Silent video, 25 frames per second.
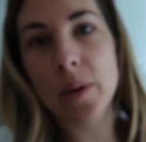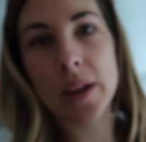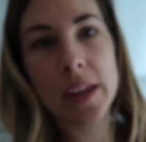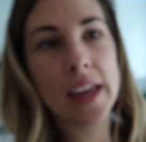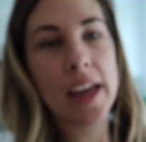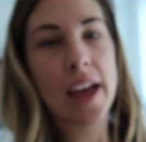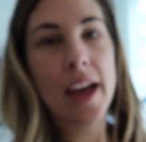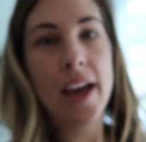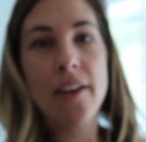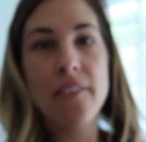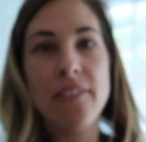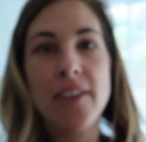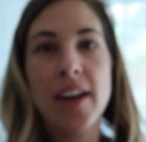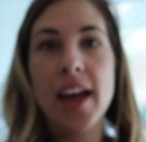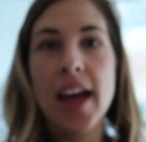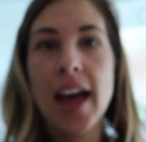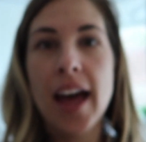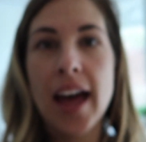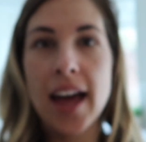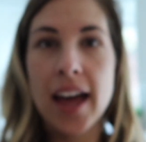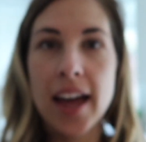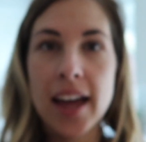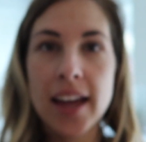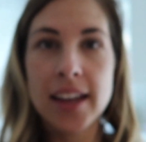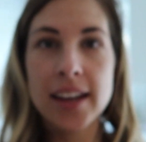We have
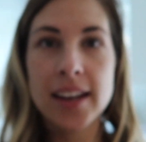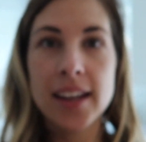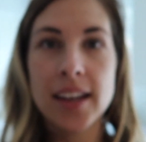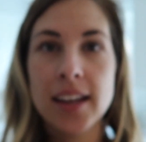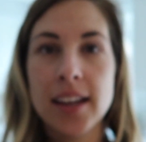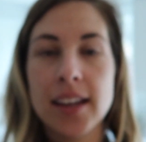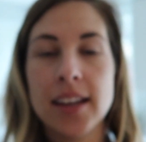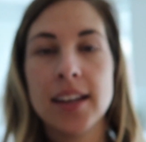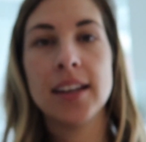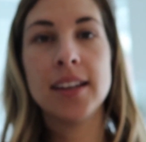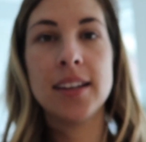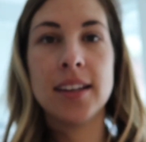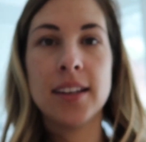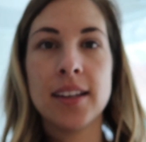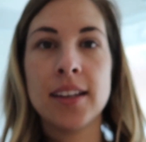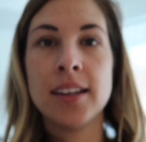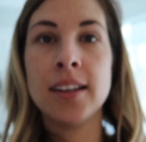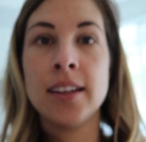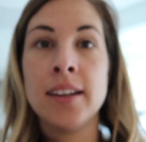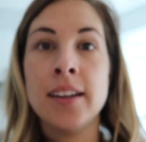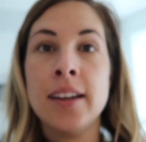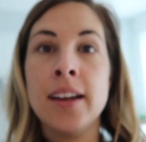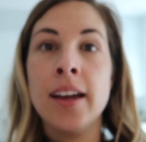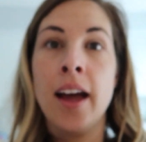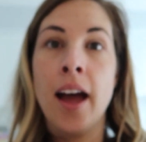had
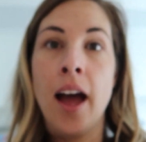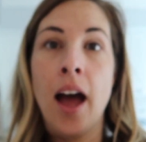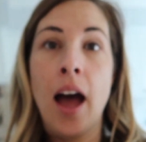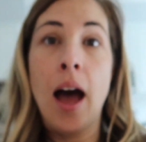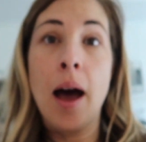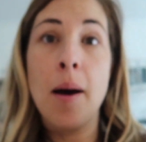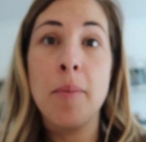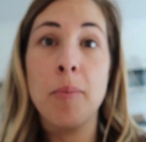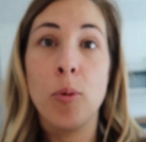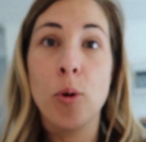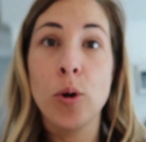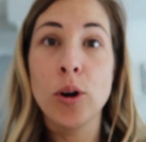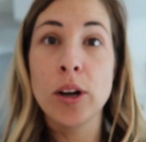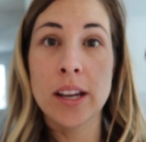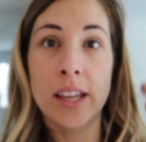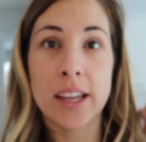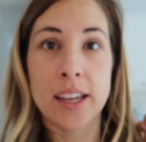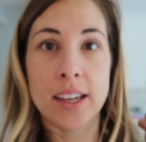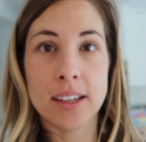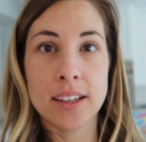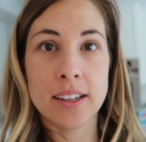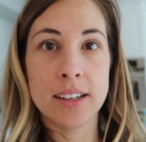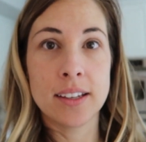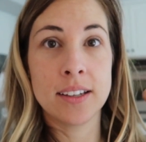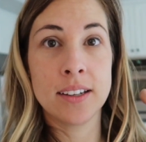a
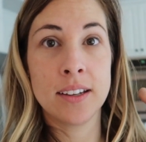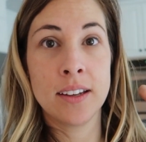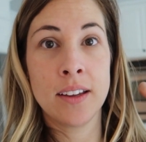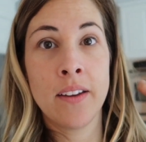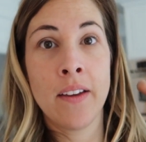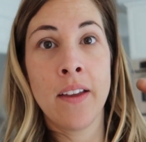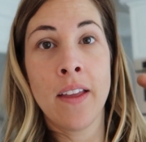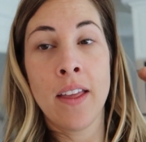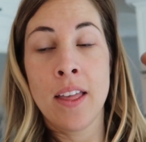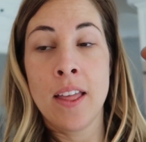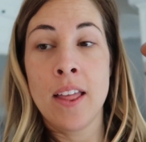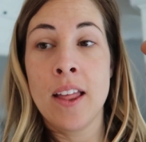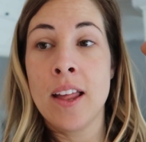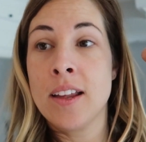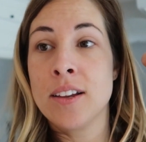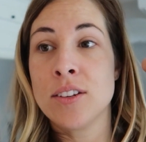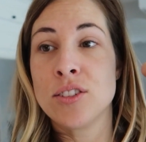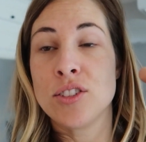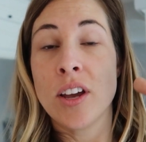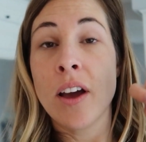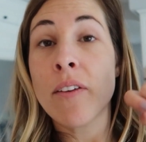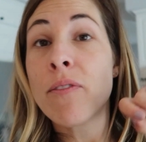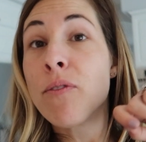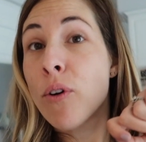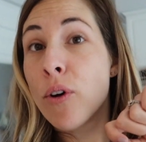morning.
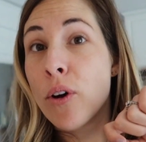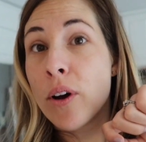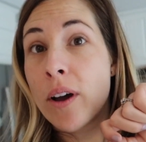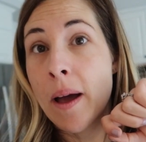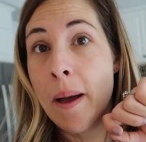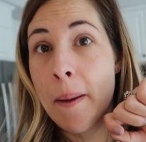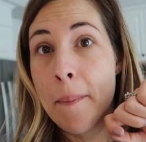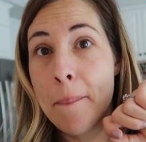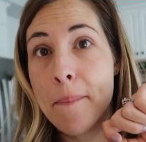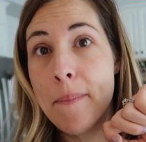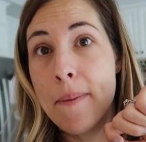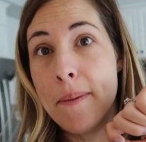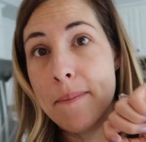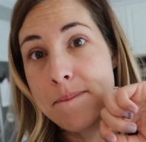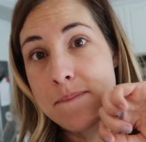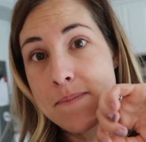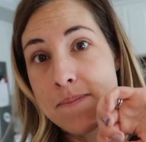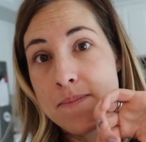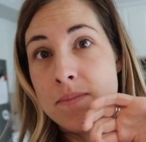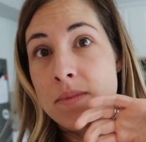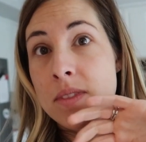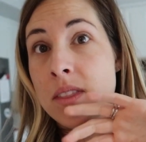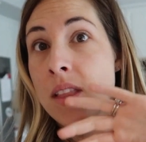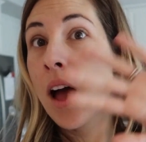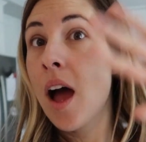Jeff woke up
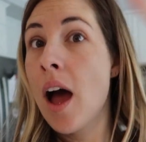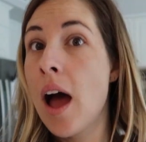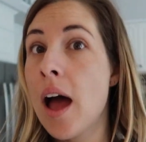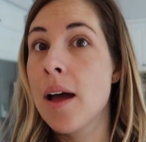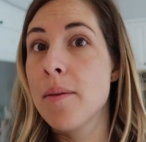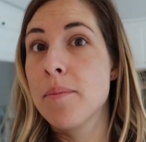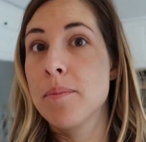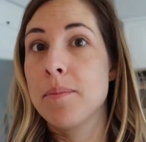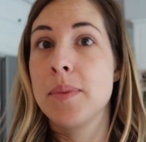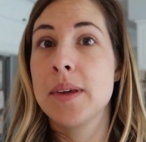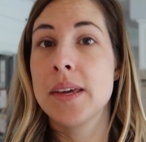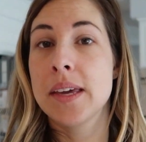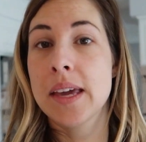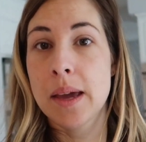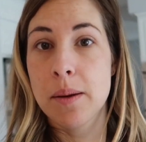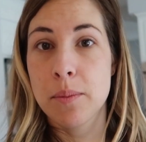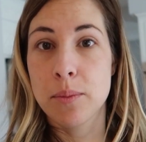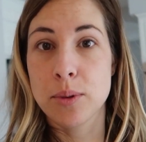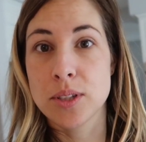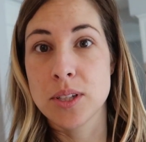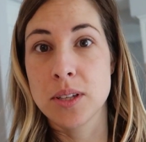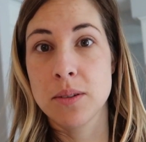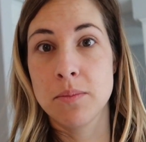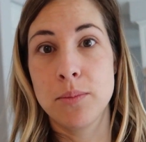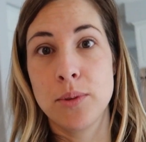not being
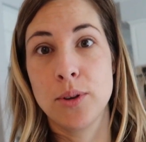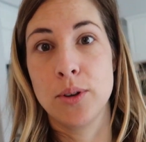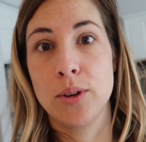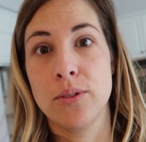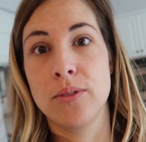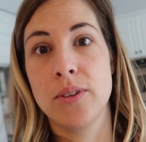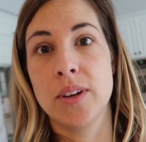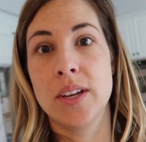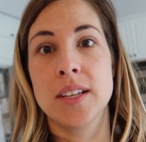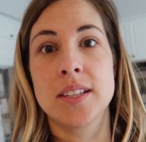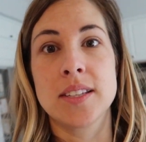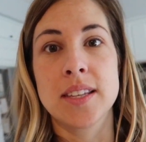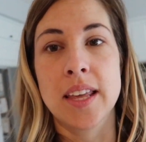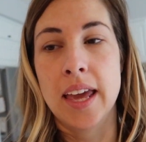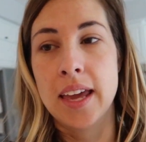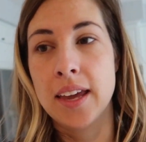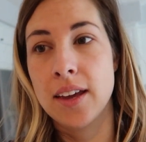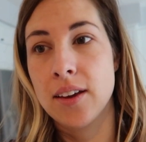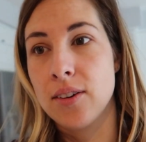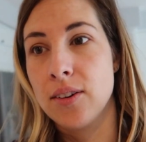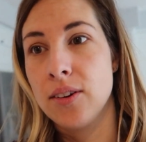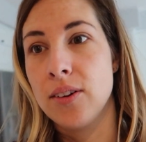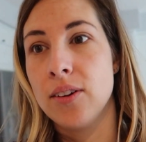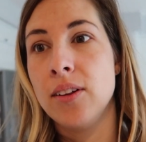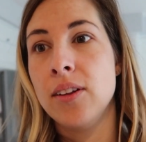able to move his
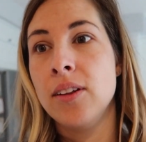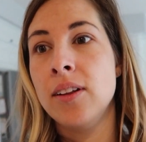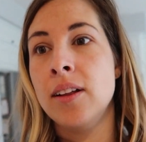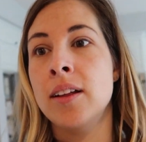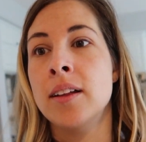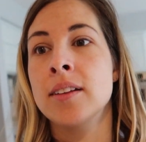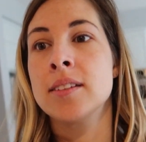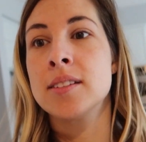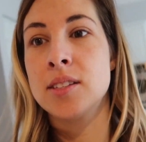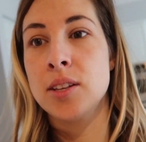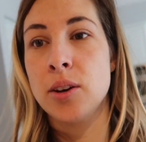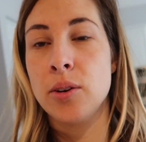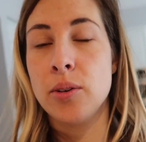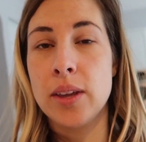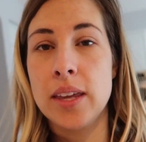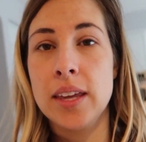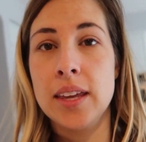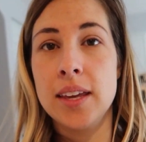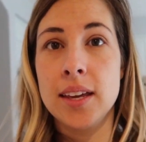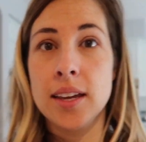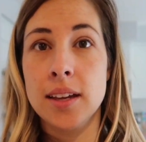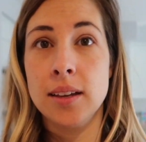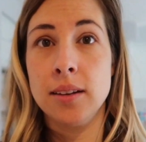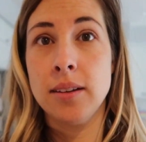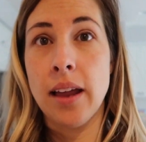ankle so
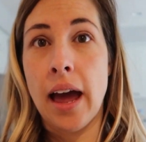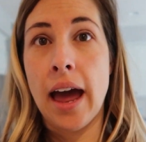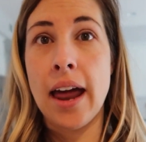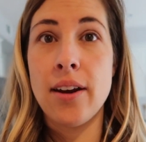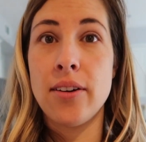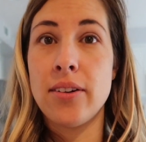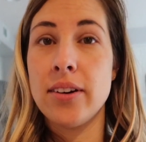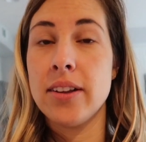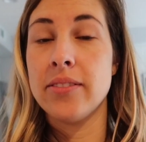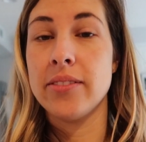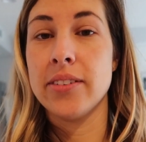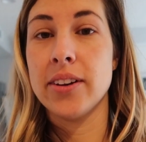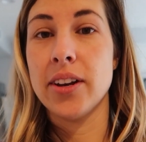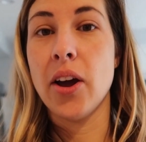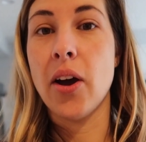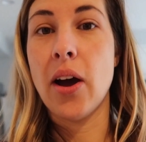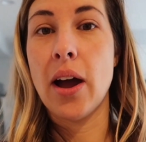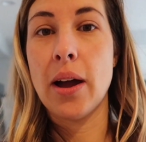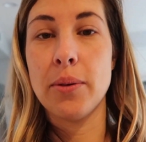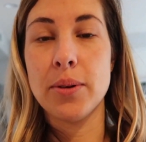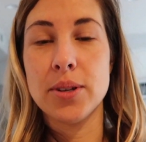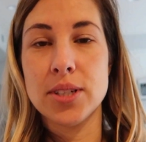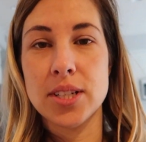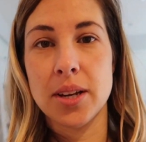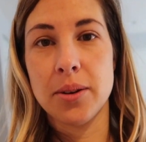he could, I don't even know,
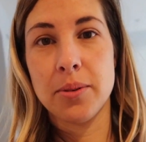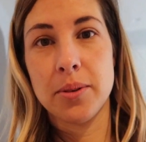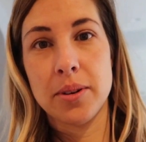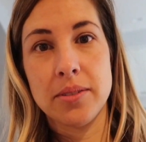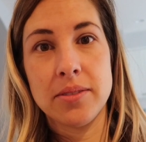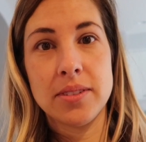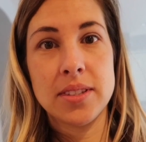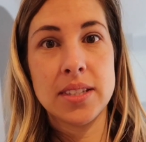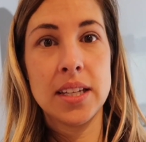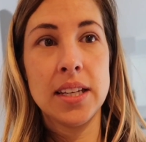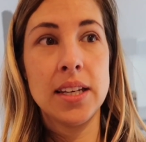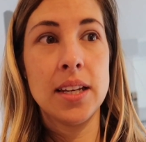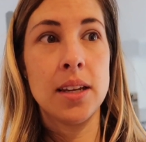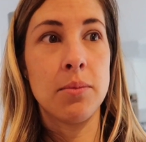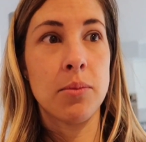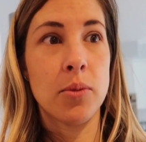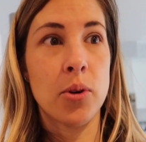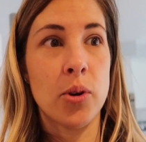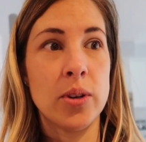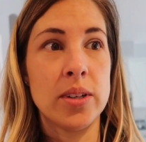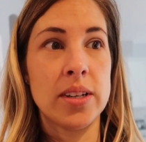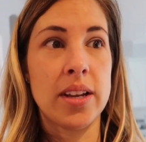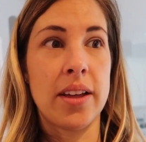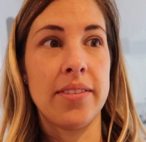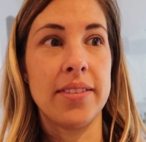I wish I would have seen him
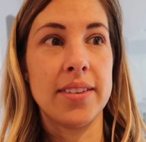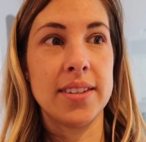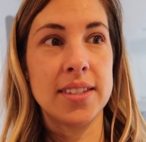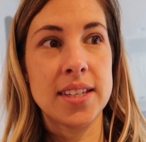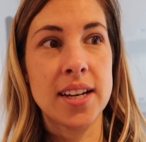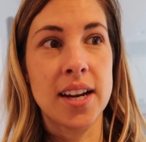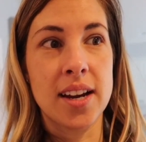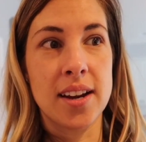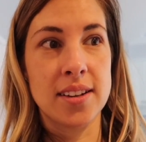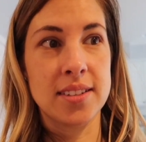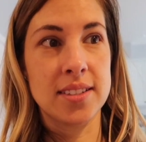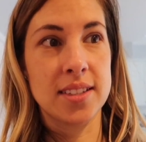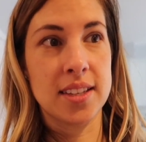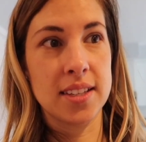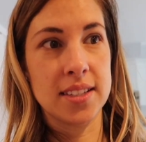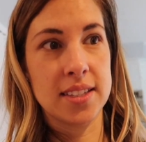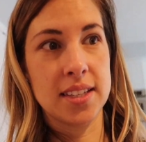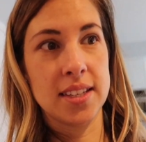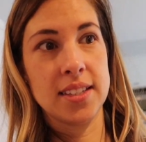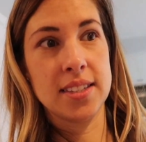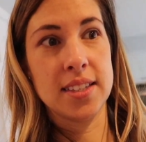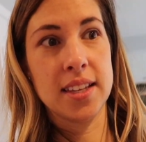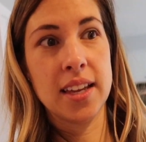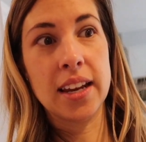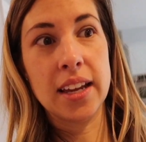going down the stairs because
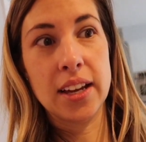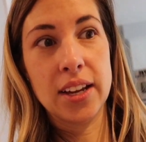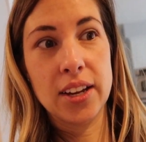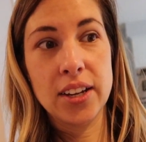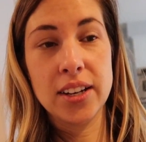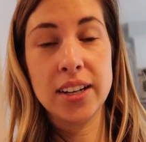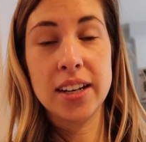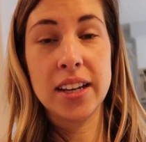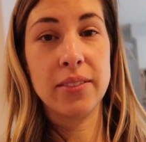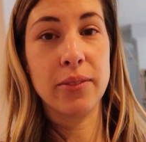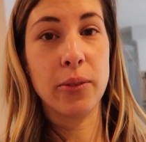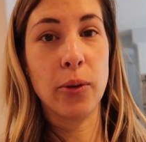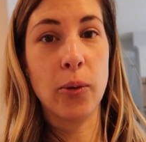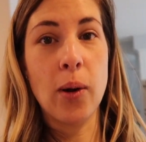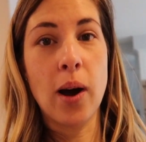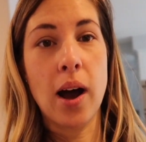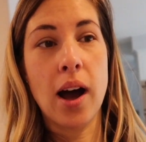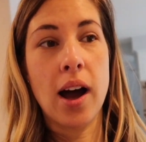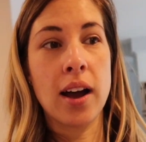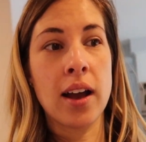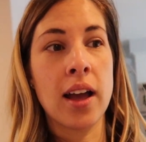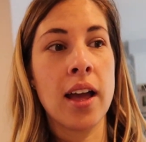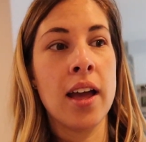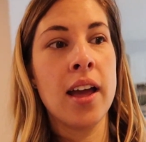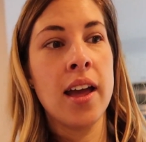he said he couldn't even
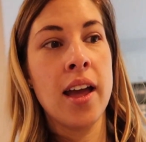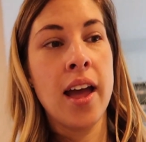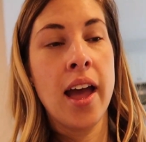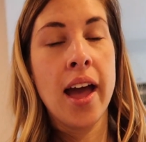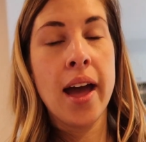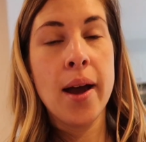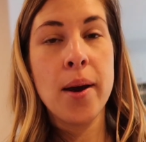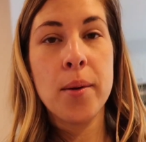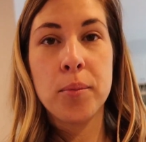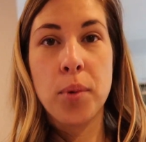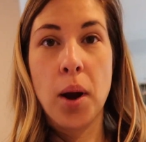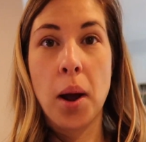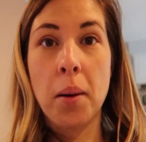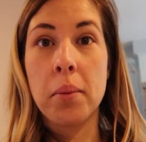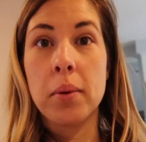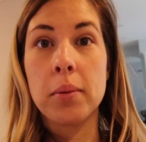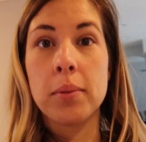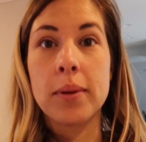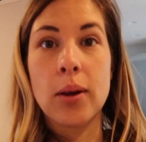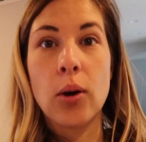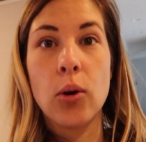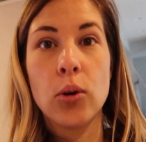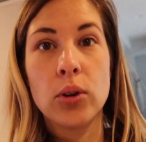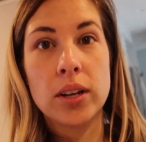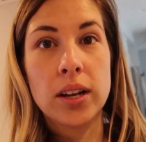walk.
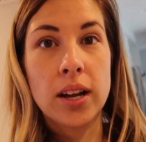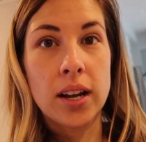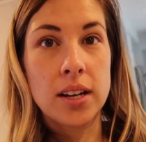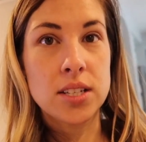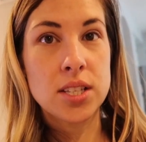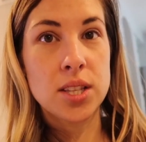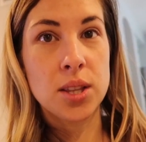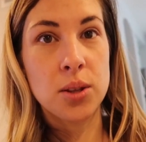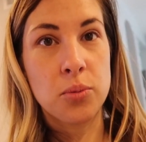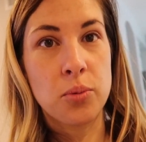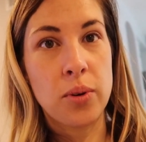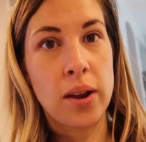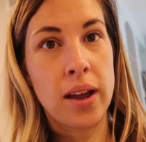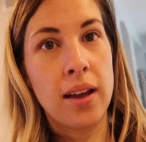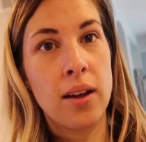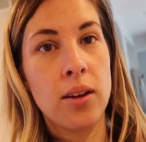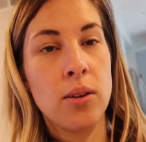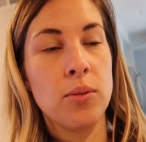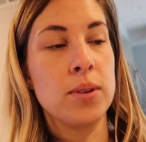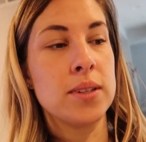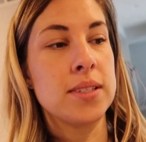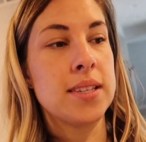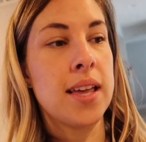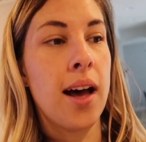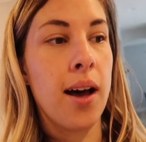Probably holding onto the rail was